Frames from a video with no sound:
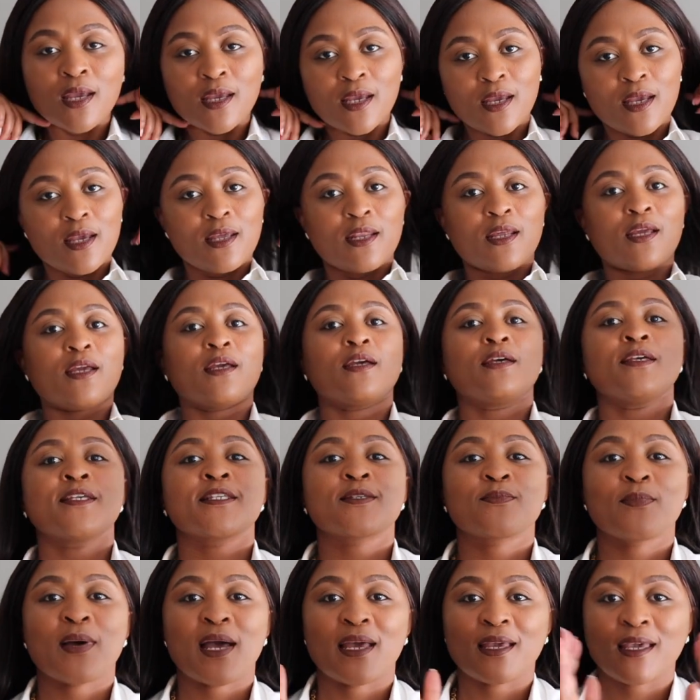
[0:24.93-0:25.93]
it
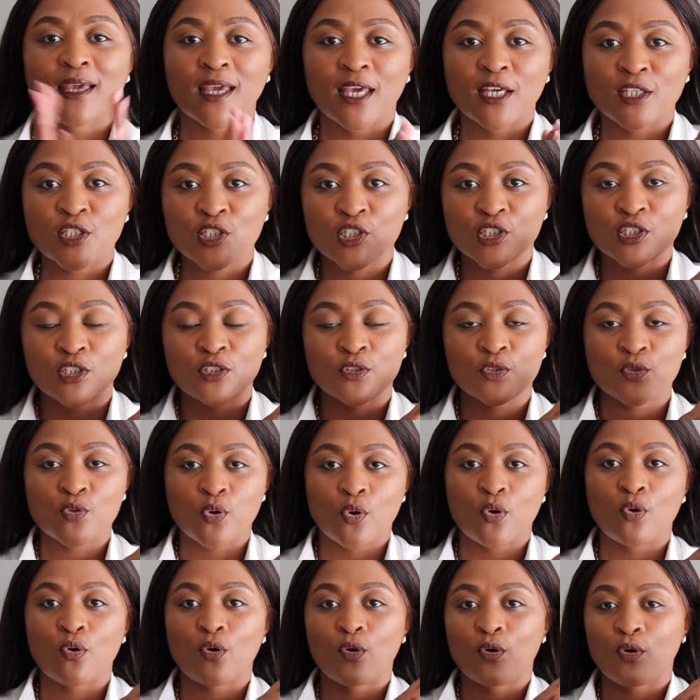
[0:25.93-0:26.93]
is my kitchen
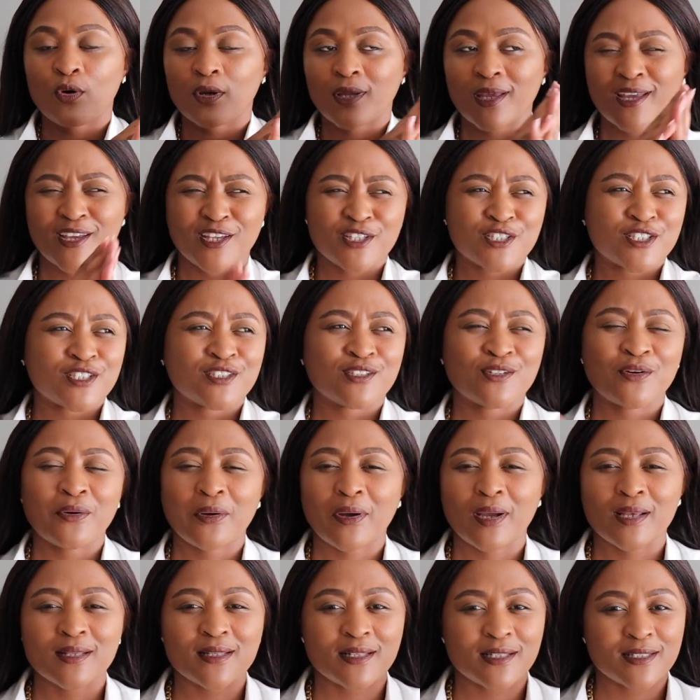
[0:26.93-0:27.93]
tour kitchen
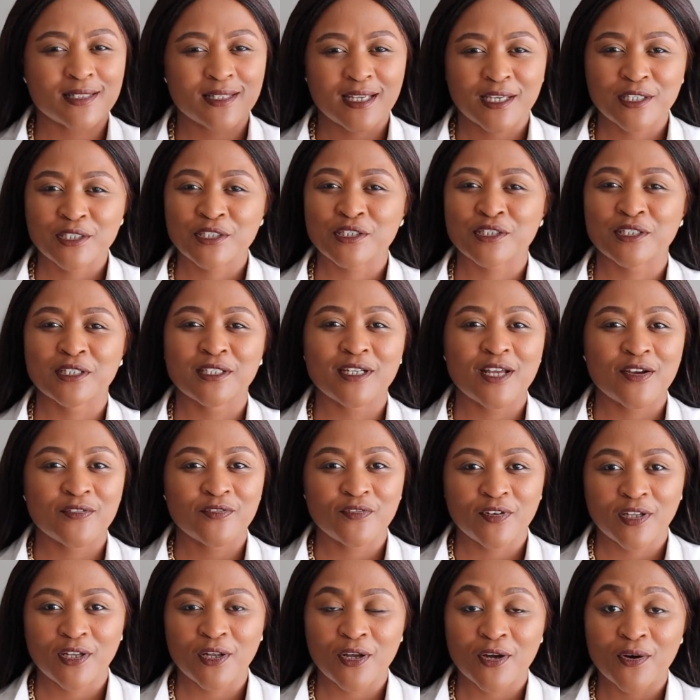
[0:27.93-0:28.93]
organization
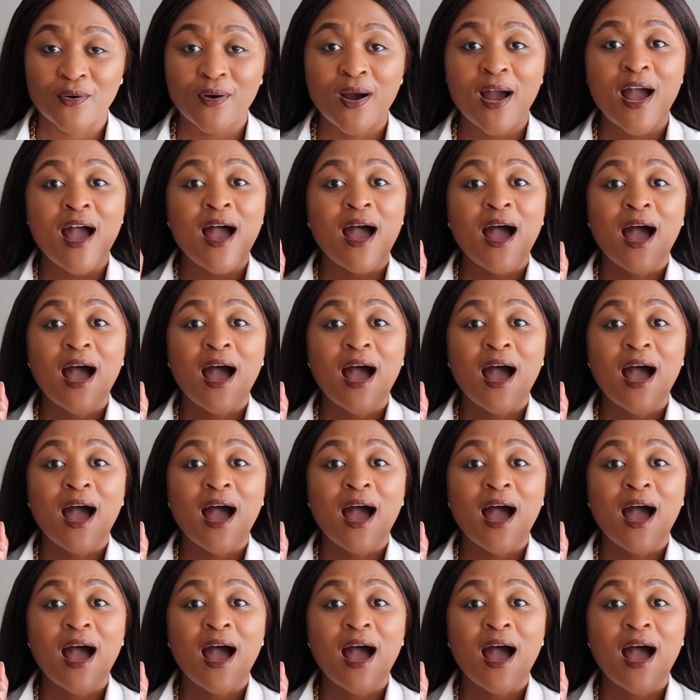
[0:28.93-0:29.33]
video